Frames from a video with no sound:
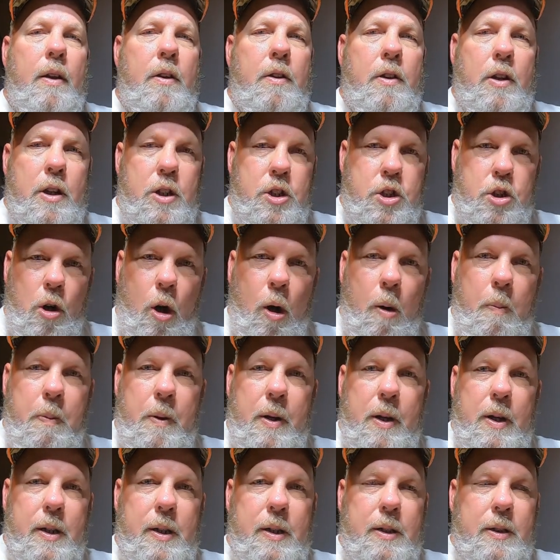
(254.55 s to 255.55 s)
The
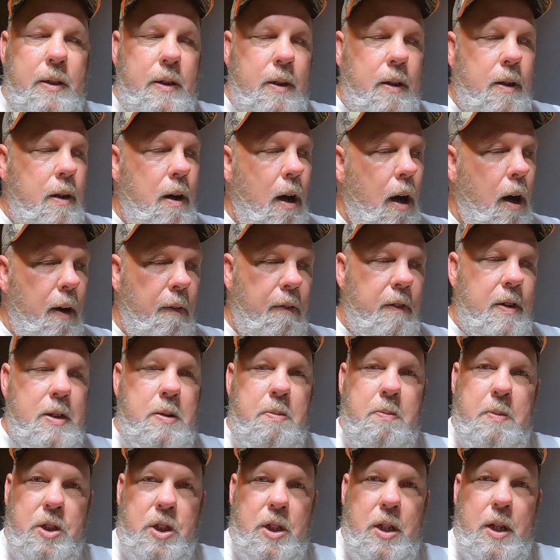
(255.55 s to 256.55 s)
sharpening of
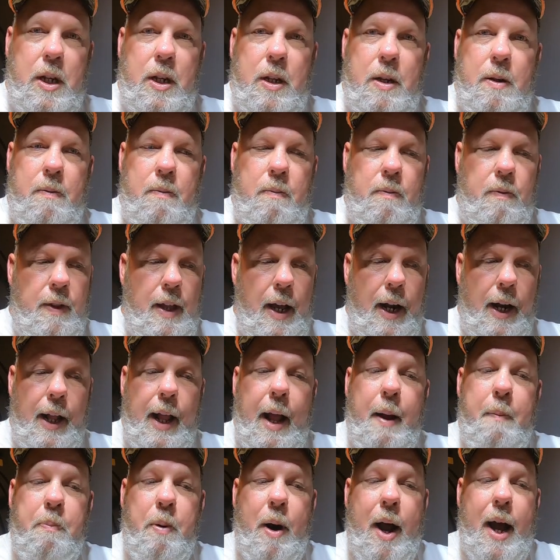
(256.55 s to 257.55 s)
this machine, now
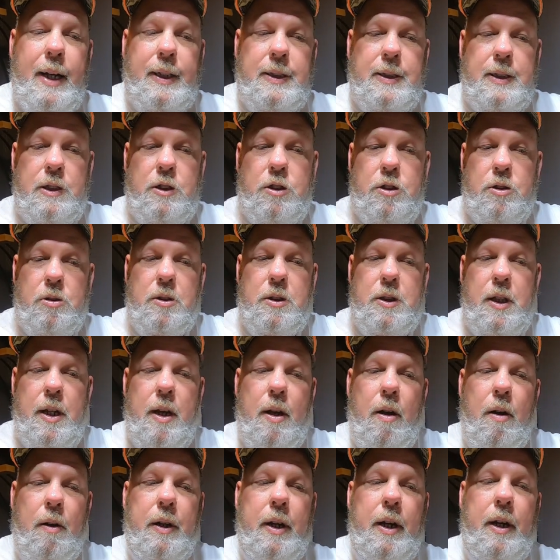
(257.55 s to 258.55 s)
that price that you see
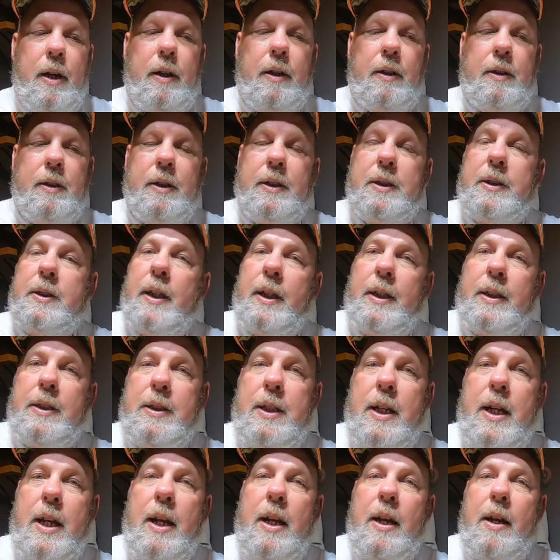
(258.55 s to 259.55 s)
on there, the
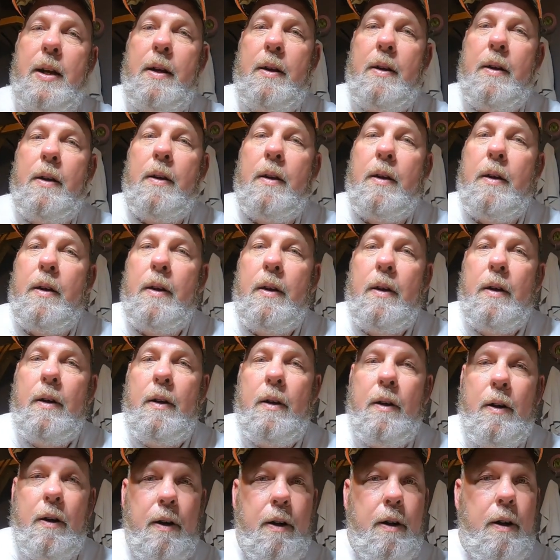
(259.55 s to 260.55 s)

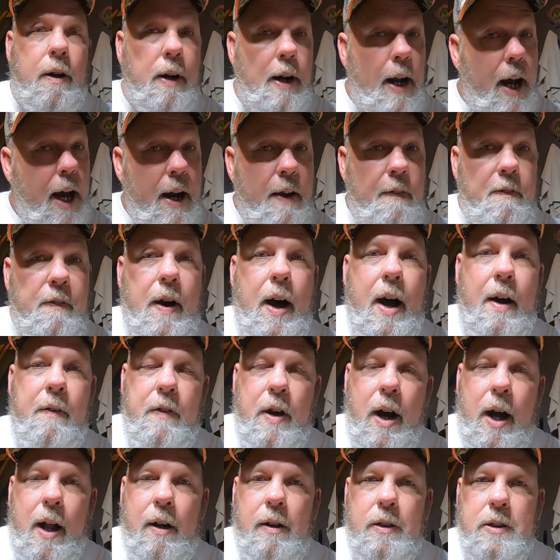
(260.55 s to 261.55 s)

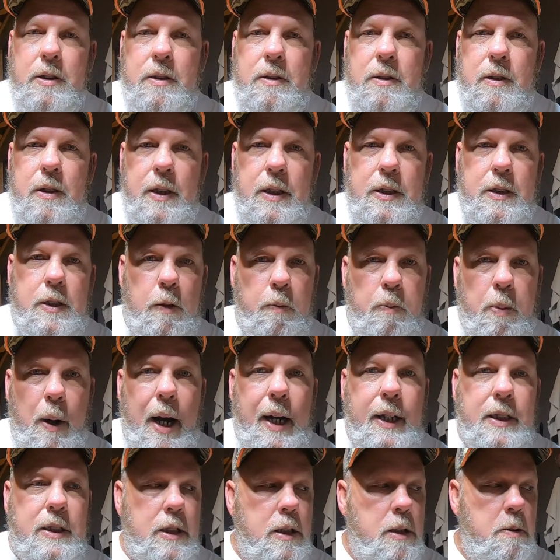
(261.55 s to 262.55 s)
$1,695 is the
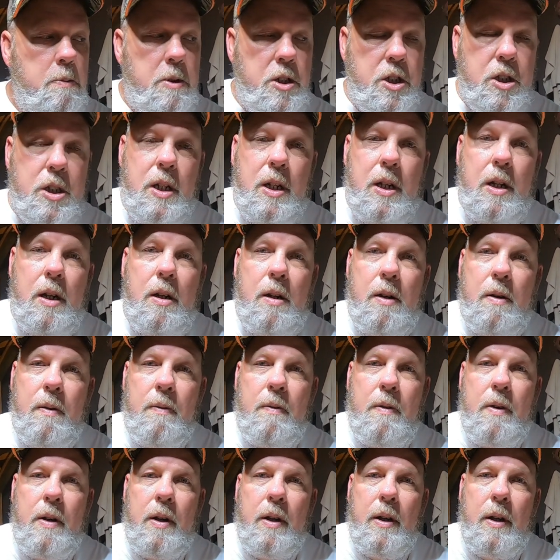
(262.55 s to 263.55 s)
price of the machine.
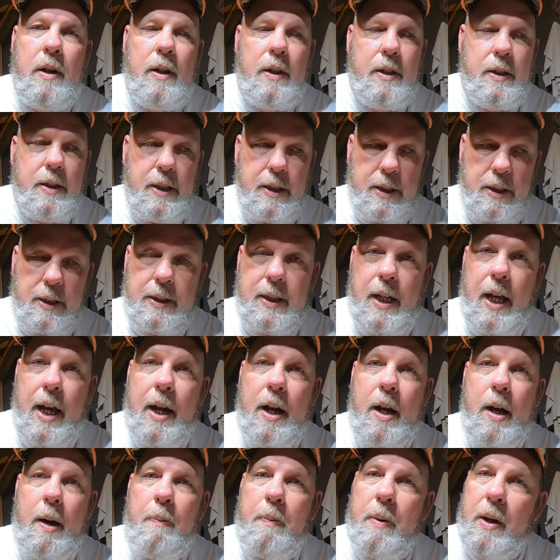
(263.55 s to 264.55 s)
The
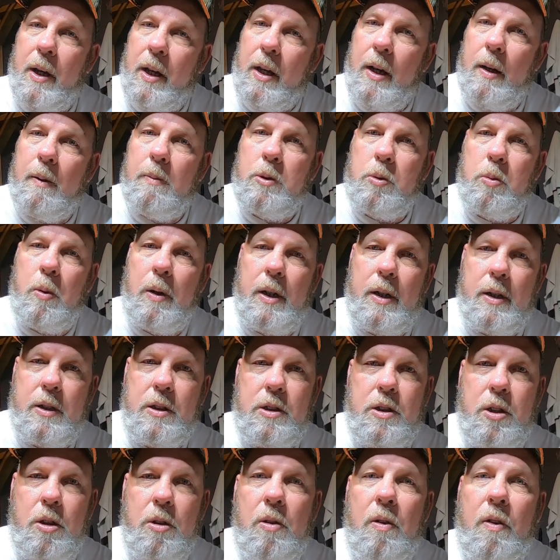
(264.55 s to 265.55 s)
setup, it comes with a
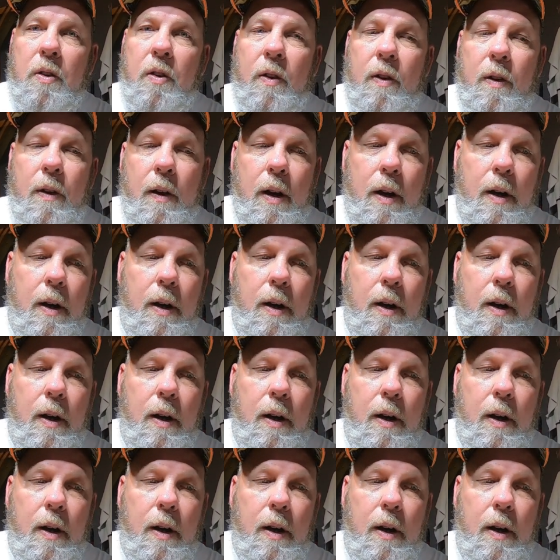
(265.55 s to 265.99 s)
tooth,